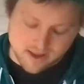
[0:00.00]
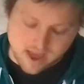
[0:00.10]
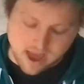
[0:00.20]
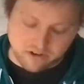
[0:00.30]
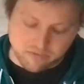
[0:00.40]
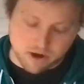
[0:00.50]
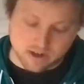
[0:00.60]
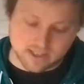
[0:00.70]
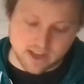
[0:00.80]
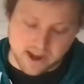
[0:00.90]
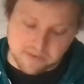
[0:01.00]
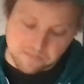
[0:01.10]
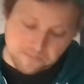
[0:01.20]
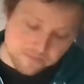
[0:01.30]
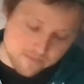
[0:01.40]
hash mark sign.
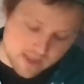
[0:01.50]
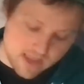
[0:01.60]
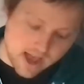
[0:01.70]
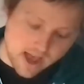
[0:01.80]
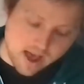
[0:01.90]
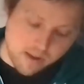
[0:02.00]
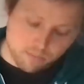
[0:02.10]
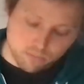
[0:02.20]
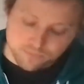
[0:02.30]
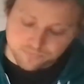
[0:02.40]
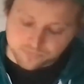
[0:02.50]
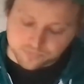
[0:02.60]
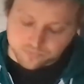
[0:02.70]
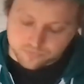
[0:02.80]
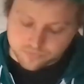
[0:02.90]
And
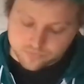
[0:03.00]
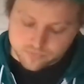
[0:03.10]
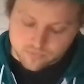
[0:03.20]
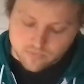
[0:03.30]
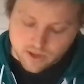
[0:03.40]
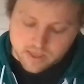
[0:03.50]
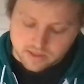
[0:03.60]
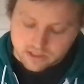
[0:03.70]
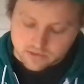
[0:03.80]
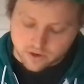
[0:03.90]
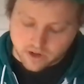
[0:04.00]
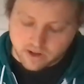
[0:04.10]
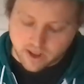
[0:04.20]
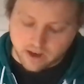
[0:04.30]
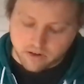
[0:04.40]
this is for
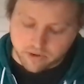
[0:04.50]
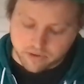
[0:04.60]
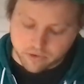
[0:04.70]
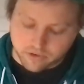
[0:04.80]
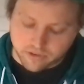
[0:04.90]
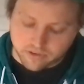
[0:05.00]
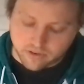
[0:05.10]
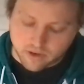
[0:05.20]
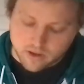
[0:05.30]
contained resources.